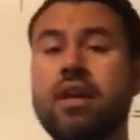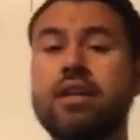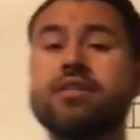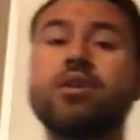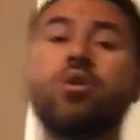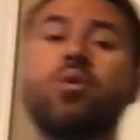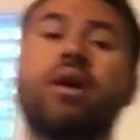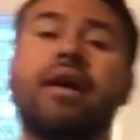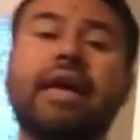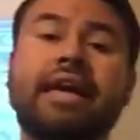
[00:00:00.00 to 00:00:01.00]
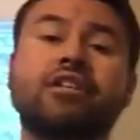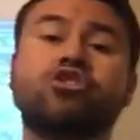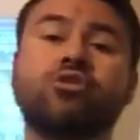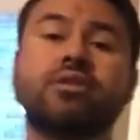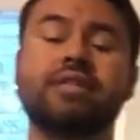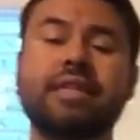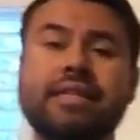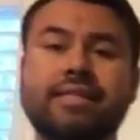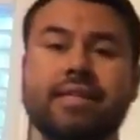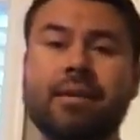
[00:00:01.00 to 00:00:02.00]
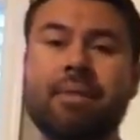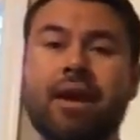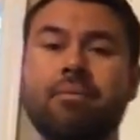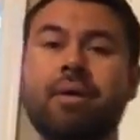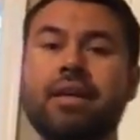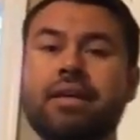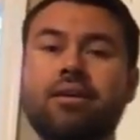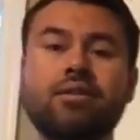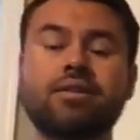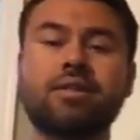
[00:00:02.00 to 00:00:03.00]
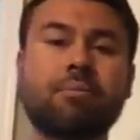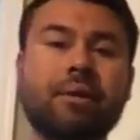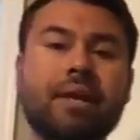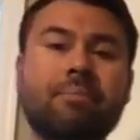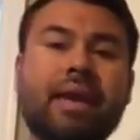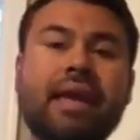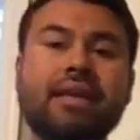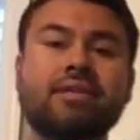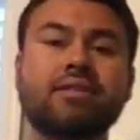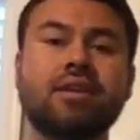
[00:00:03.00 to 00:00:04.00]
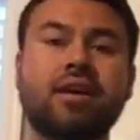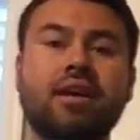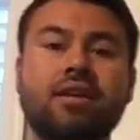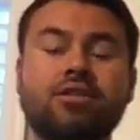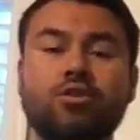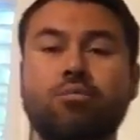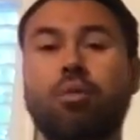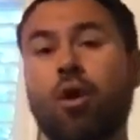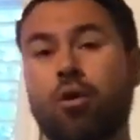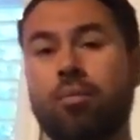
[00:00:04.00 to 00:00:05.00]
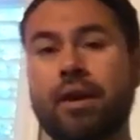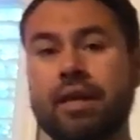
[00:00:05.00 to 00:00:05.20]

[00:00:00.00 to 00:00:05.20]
So interest is the amount of money somebody pays to borrow money.